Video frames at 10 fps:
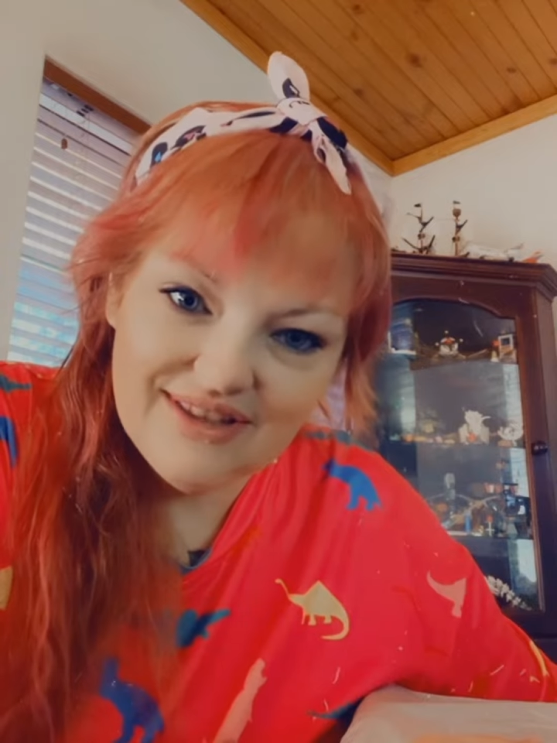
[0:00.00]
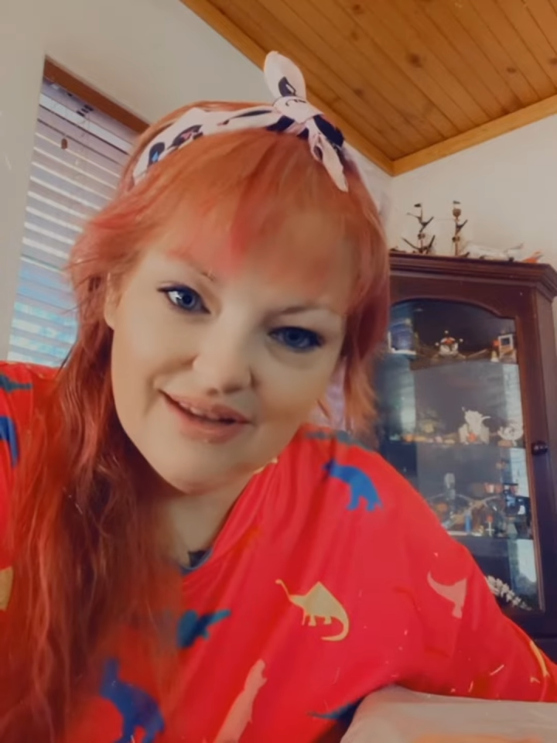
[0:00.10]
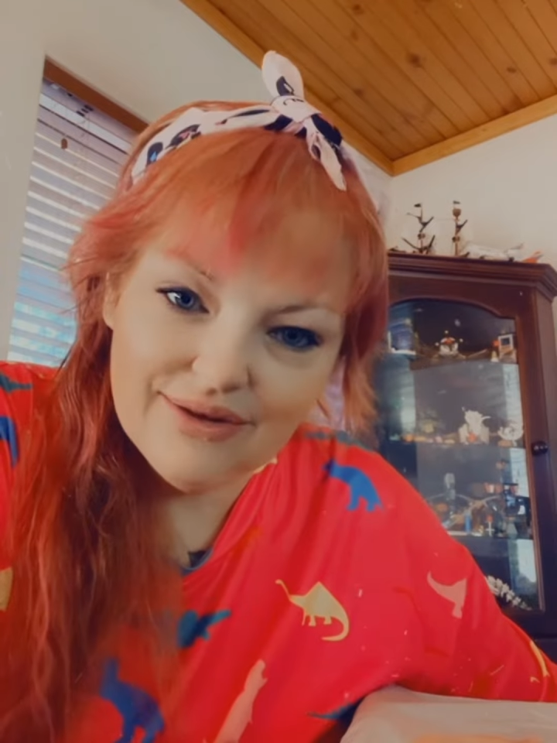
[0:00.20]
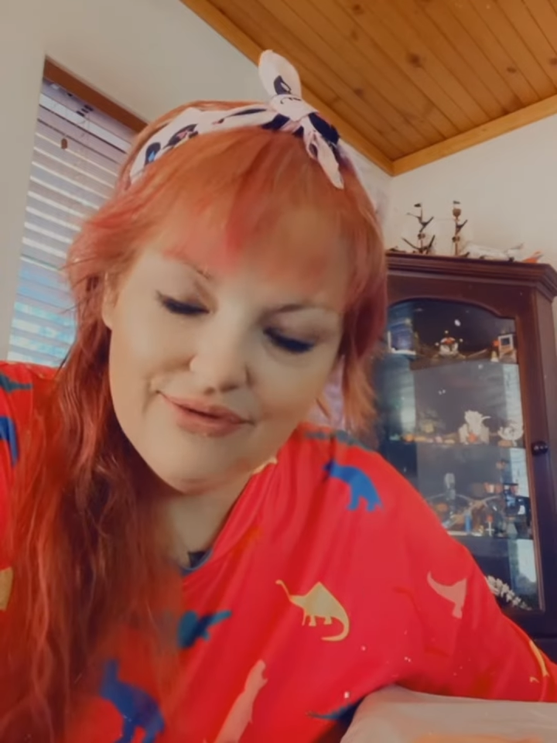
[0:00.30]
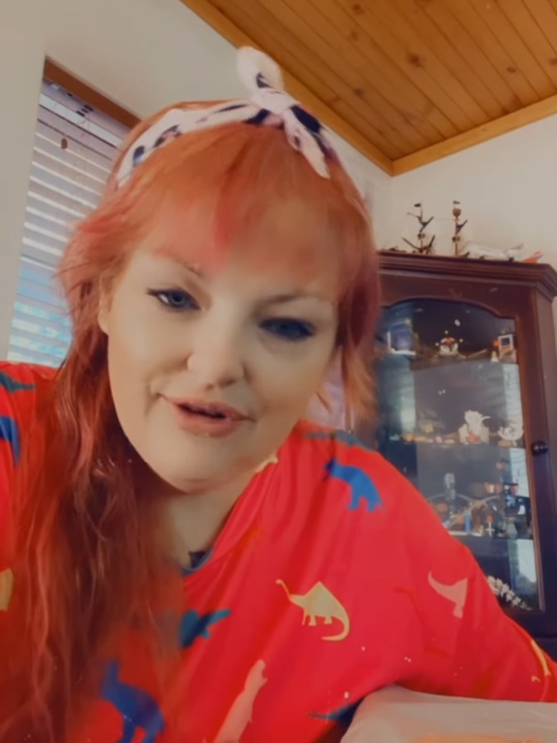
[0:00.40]

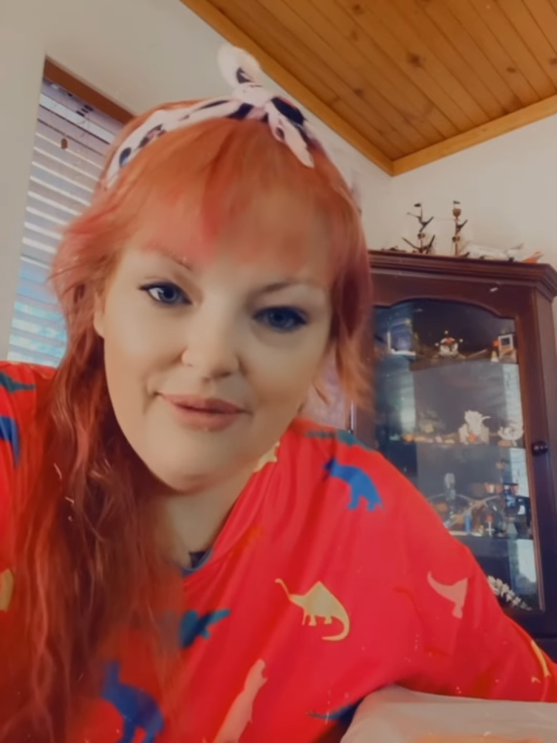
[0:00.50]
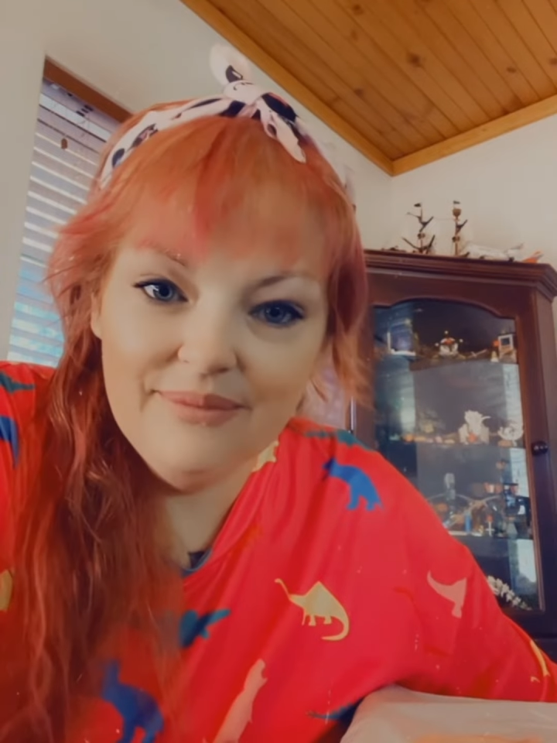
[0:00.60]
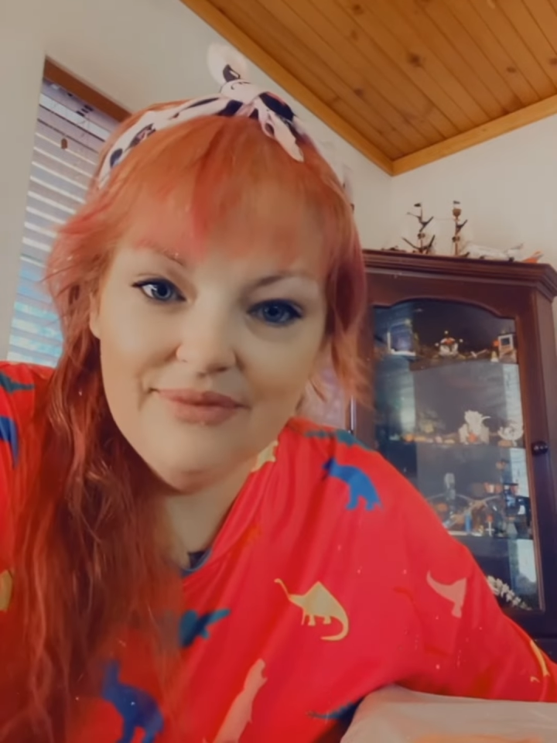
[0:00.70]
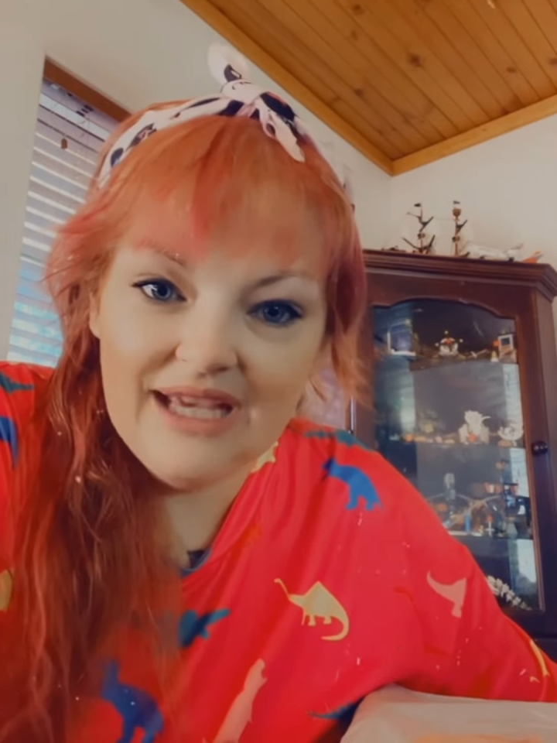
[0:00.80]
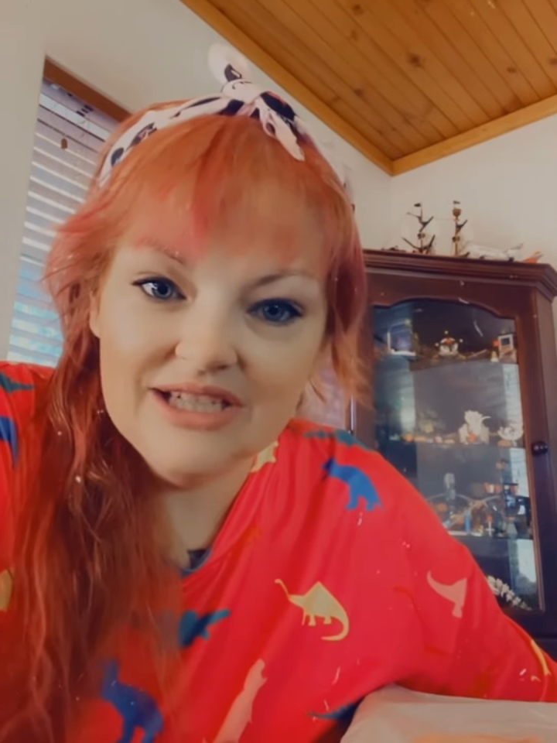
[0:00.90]
things
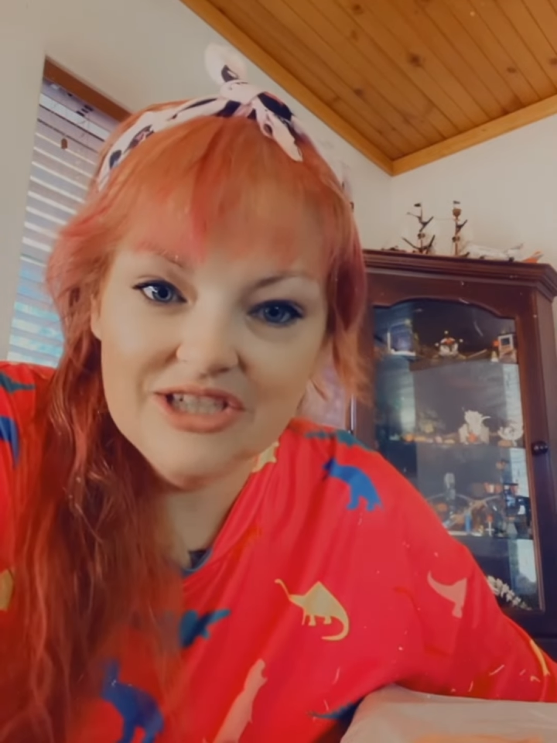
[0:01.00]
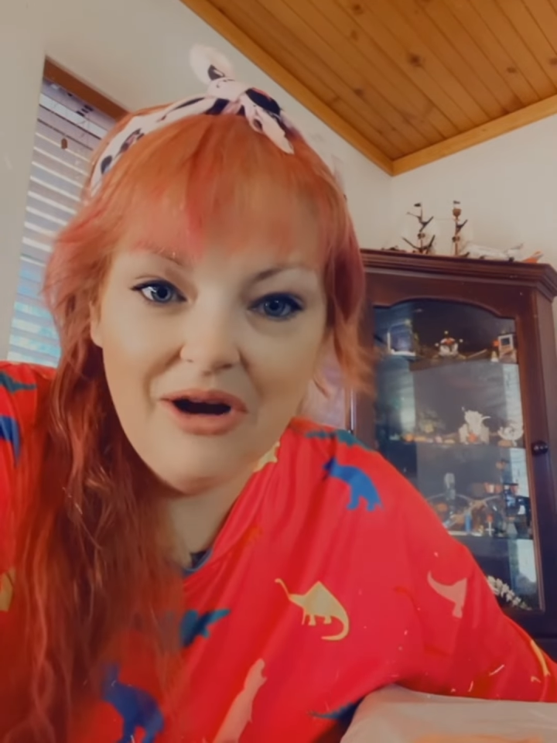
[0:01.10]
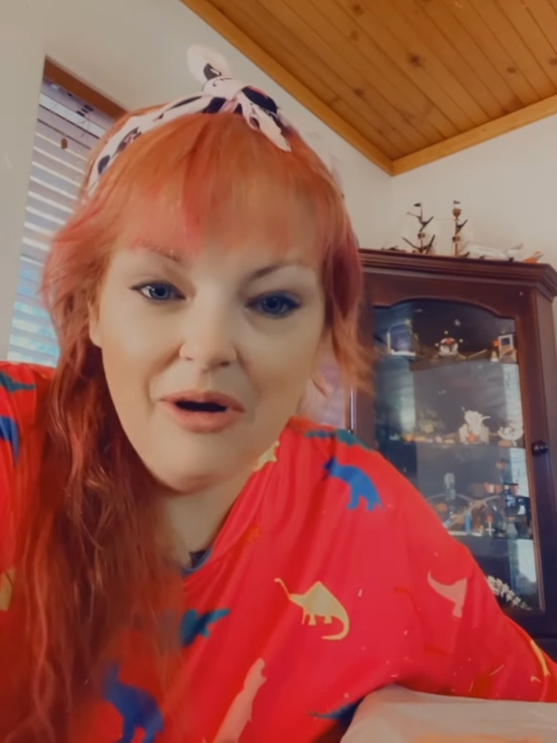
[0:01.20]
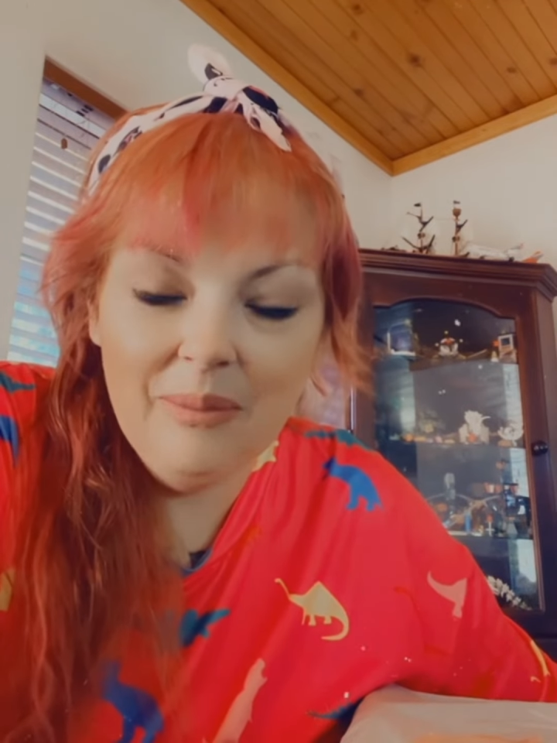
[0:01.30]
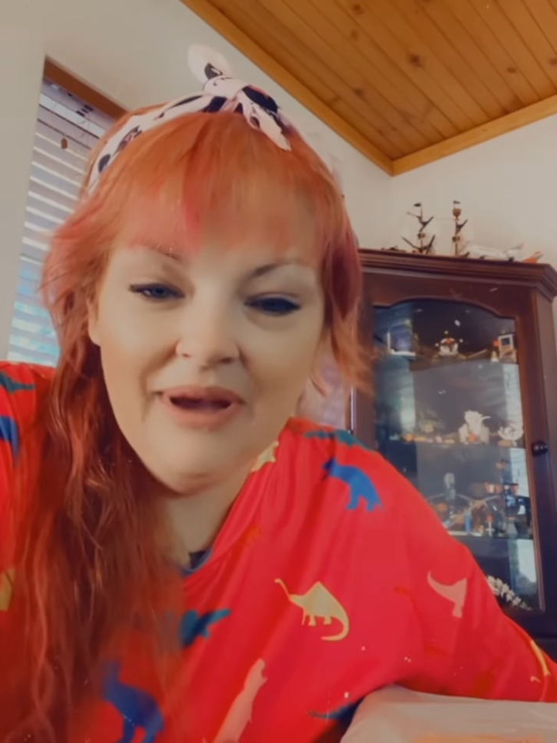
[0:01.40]
from their
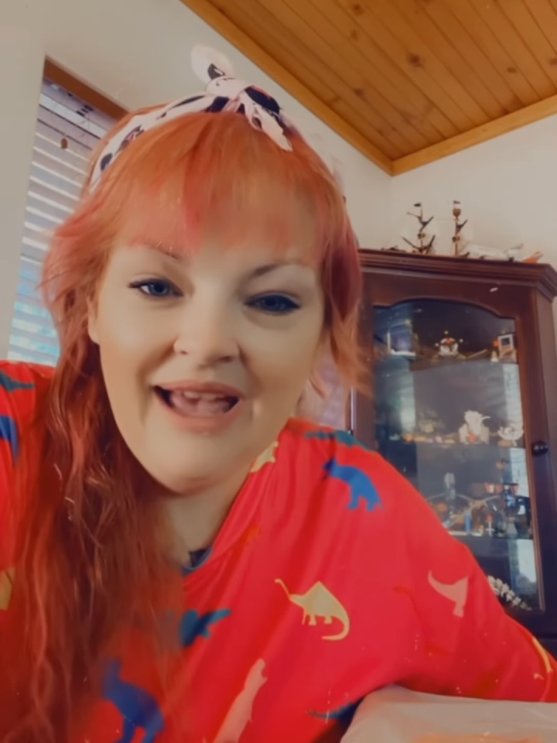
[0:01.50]
shop.